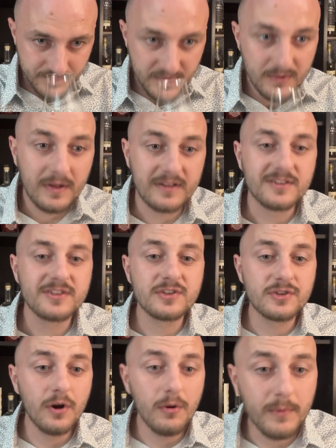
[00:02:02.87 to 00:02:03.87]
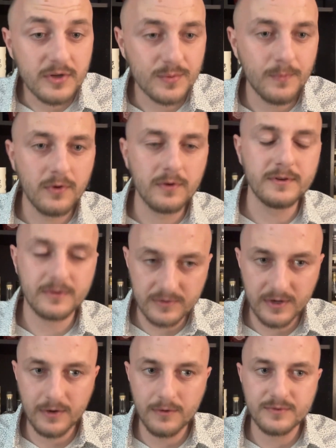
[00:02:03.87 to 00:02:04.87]
You get so much more on your
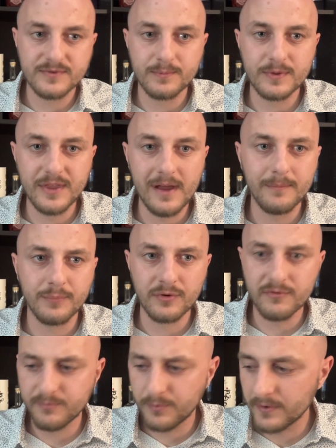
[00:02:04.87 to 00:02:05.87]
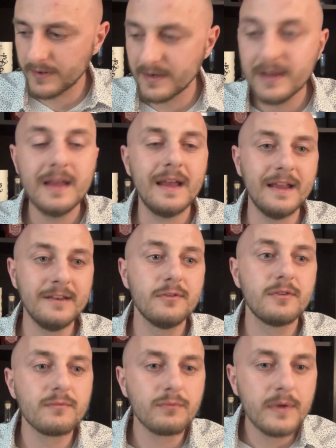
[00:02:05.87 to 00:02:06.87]
nose with that proof point, and you
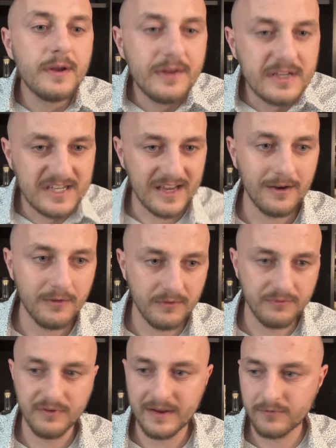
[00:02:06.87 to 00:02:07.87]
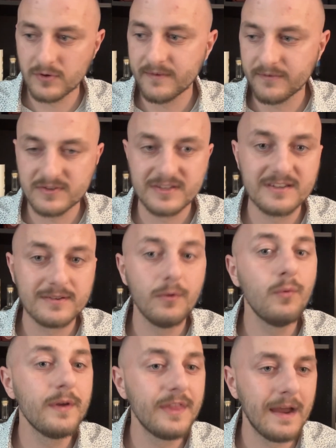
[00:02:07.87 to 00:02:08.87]
can really tell the flavor differences
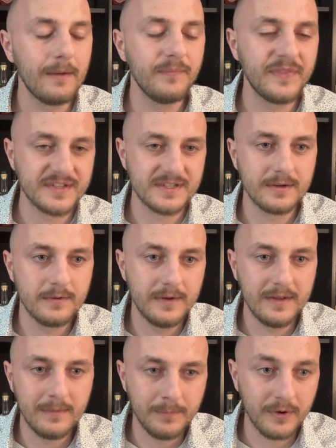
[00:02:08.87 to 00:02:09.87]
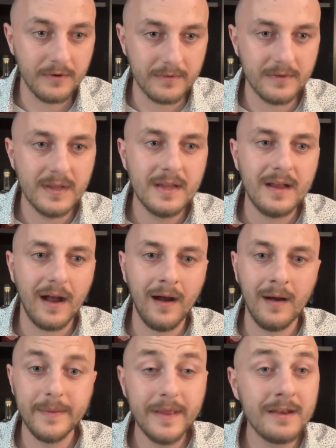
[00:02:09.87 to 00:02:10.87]
without necessarily a burn.
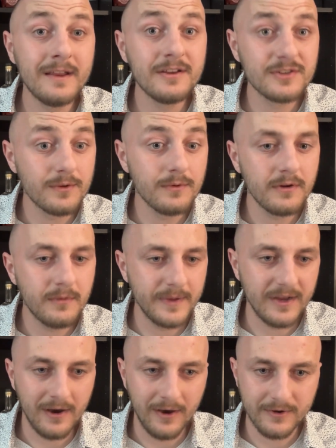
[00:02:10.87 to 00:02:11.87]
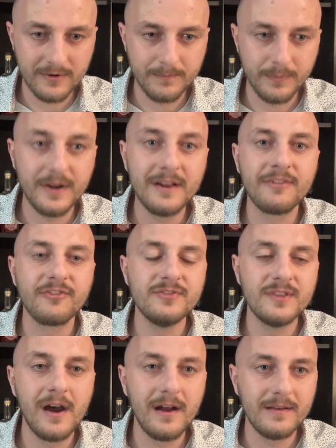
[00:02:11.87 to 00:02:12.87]
It is a little bit hotter, but it's
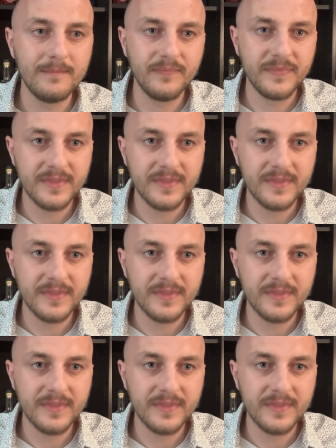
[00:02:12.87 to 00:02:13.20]
not